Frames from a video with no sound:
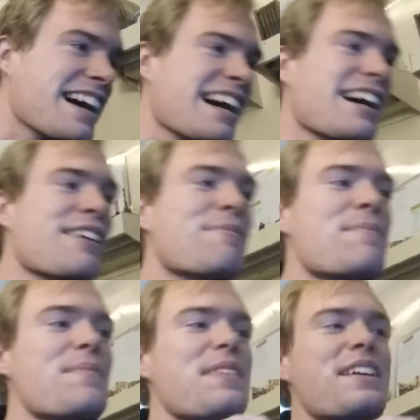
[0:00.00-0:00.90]

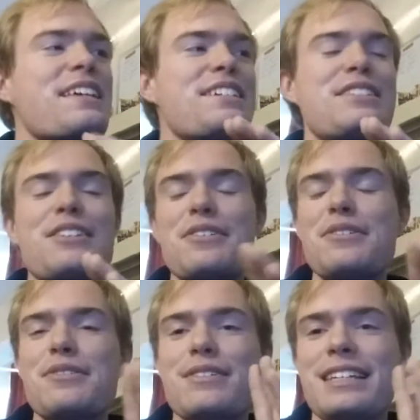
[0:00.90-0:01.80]
um,
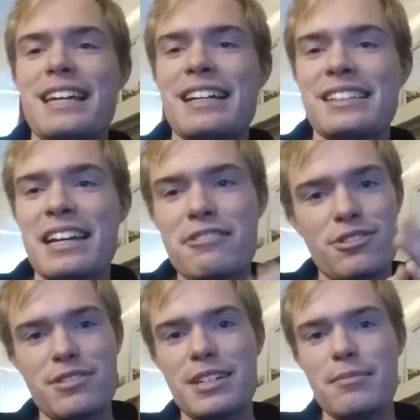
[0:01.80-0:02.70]
so yeah, live
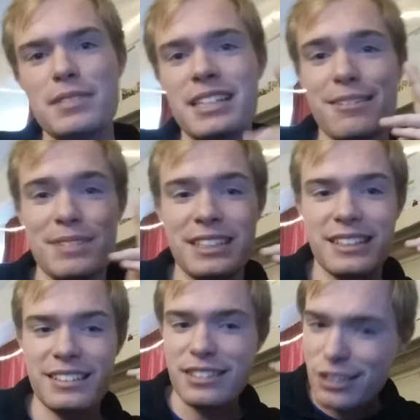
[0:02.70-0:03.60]
streams
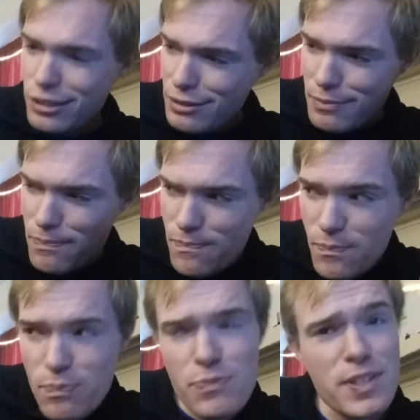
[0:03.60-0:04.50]
coming
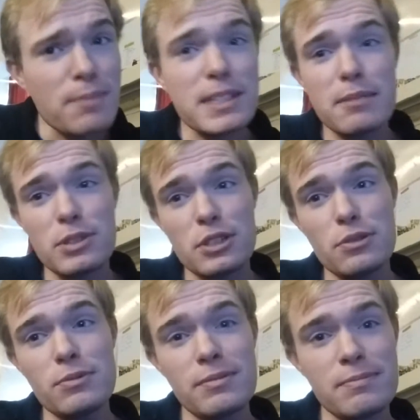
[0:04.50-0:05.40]
sometime
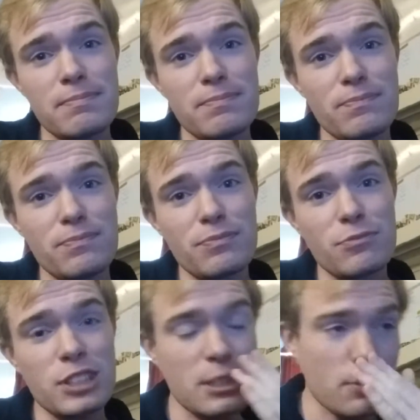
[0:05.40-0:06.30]
soon.
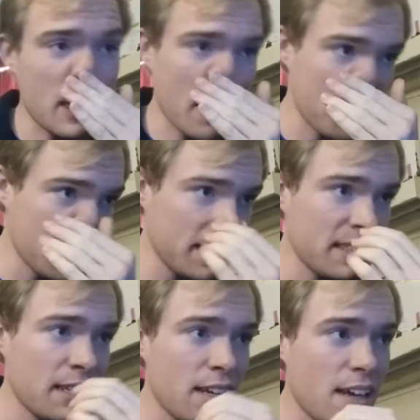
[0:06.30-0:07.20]
We'll see what
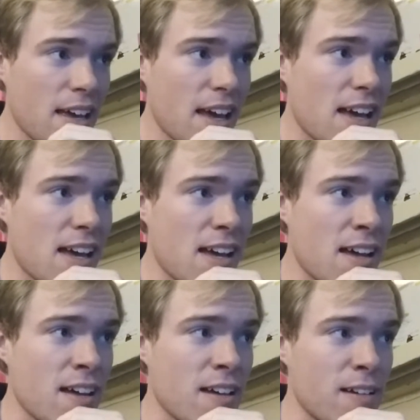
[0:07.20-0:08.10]
happens.
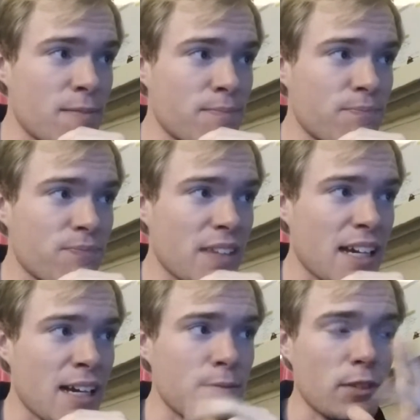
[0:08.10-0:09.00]
Um,
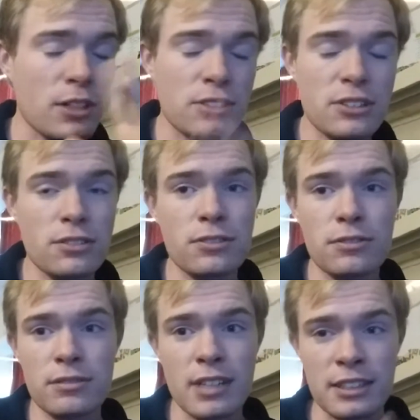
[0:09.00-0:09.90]
I'm
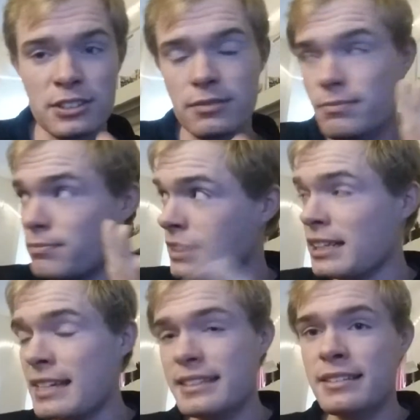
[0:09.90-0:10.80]
also I my
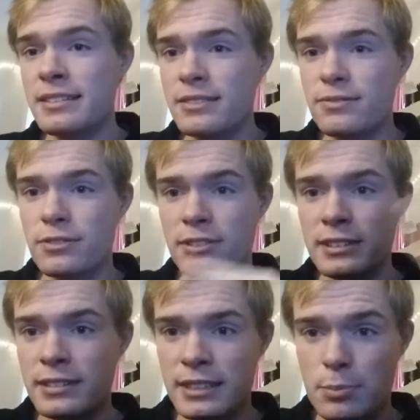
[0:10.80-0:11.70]
classes
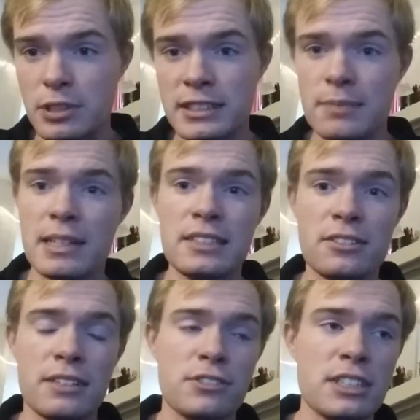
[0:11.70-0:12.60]
for the spring
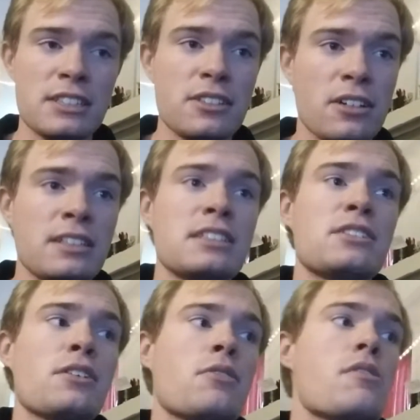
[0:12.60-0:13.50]
semester have just started,
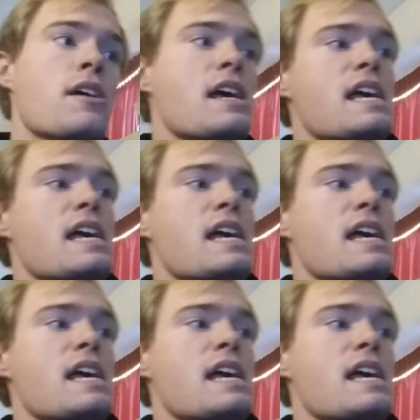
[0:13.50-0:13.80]
so